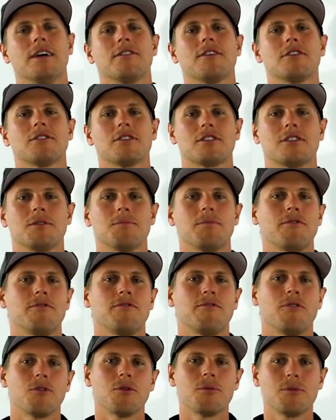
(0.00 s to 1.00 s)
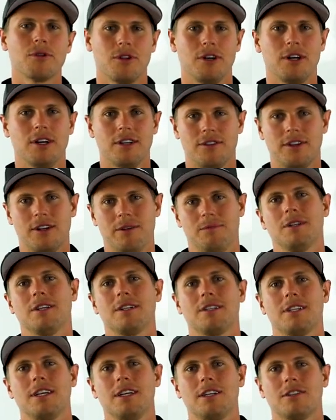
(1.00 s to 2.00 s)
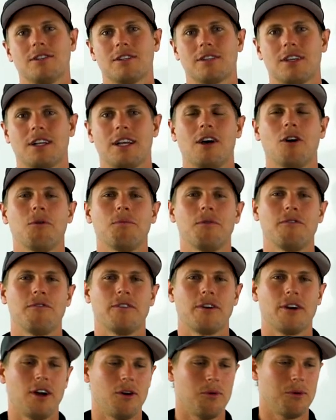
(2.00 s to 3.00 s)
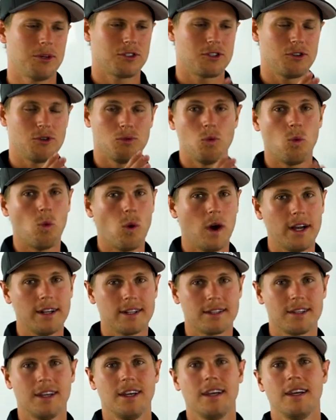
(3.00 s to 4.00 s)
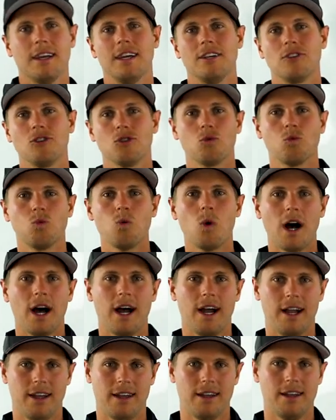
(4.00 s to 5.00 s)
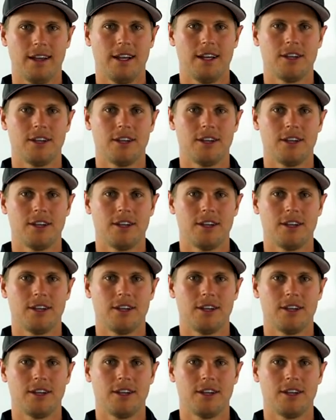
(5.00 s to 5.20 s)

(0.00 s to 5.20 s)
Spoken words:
there's a simple formula that I'm gonna teach that's gonna help you figure out what's your what and your why.